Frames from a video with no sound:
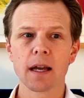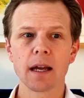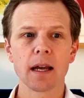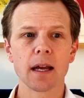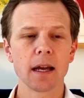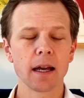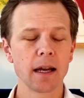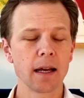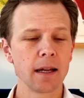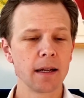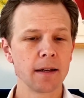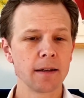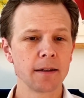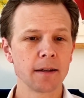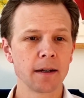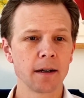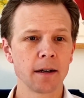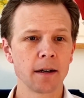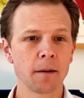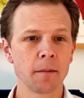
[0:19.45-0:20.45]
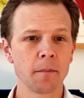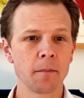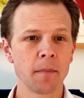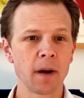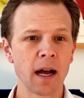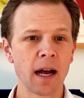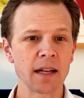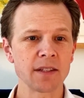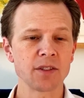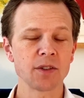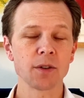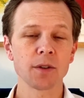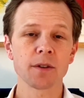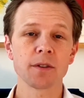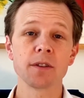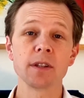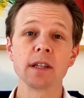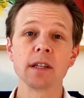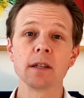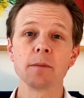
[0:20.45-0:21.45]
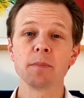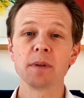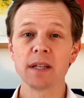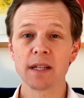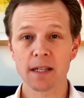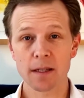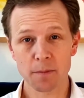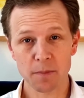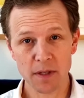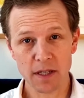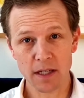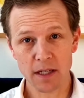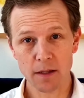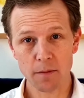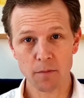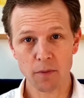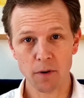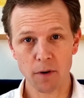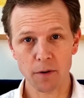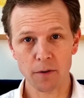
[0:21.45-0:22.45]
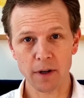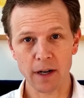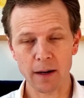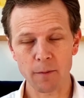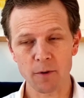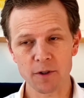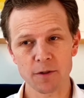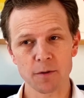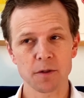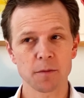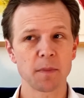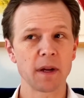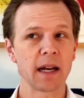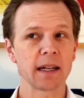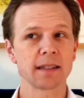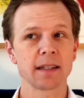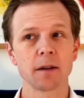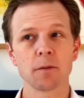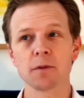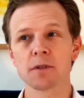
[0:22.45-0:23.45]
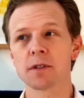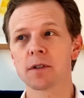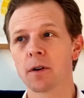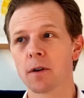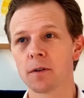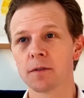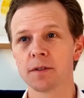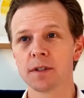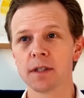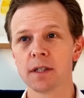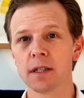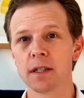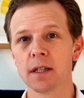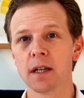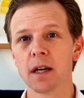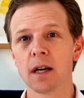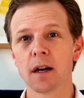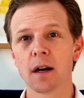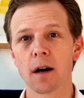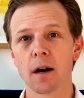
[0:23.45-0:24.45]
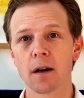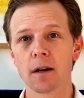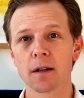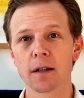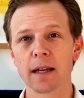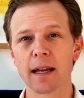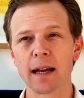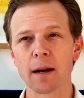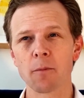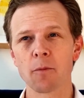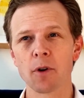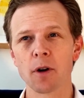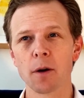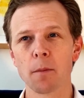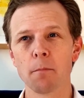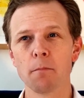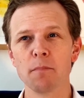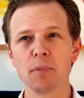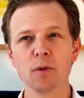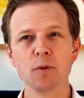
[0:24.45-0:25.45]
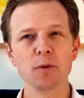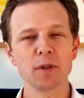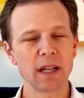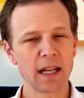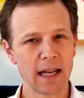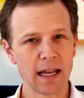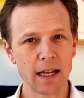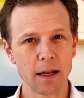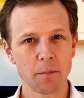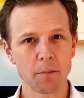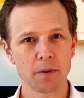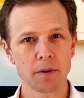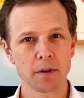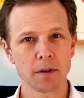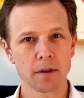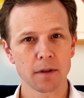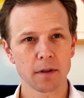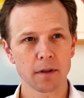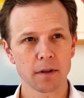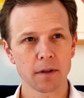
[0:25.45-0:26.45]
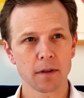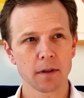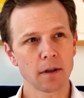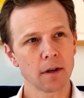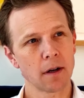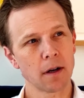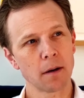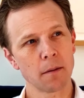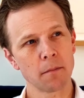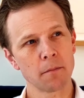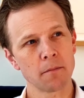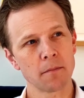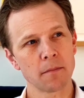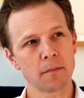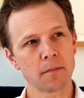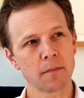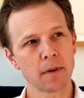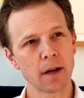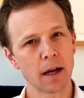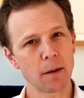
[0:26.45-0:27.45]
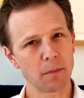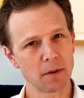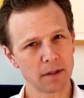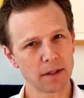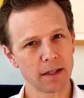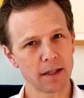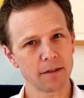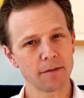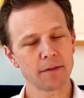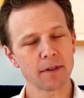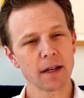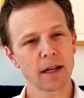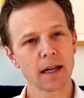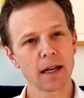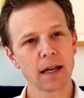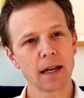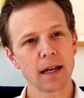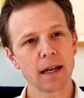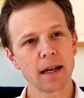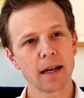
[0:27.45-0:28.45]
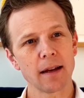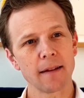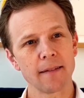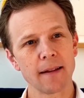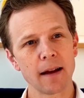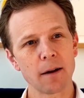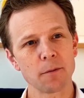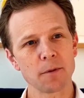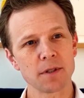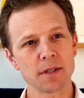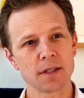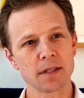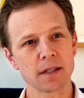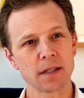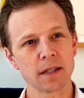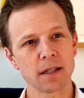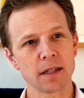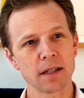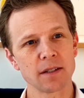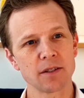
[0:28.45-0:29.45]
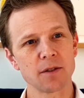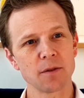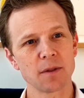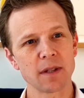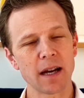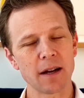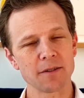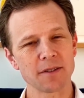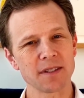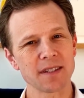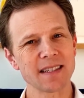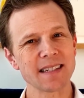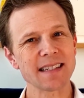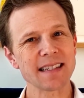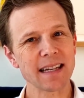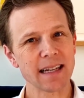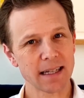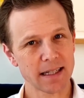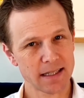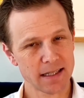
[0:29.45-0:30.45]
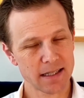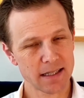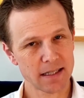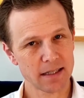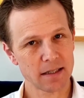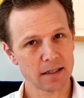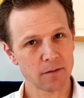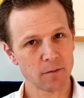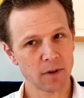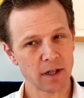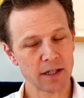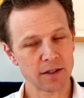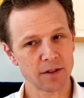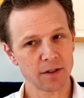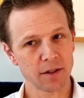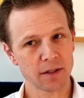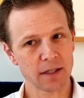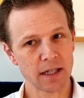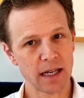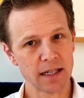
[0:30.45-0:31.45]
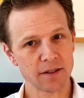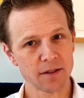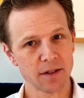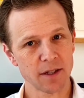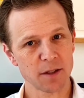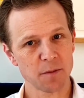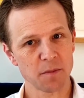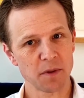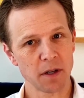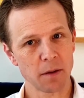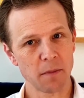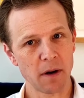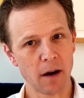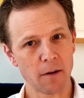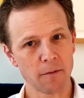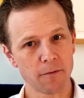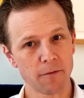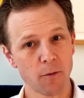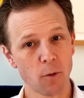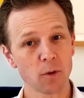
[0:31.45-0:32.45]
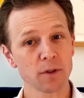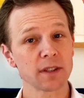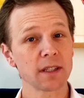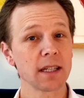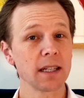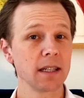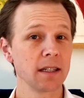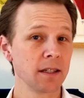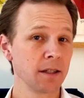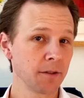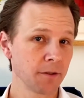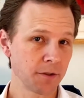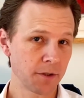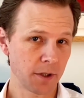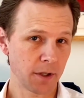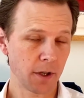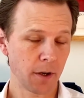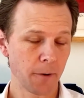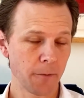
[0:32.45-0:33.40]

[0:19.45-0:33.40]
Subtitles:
And I took the PDP program, which was back then was called the On-Camera Boot Camp, I believe. And that was in 2006 when I took that, so that's been about 14 years ago.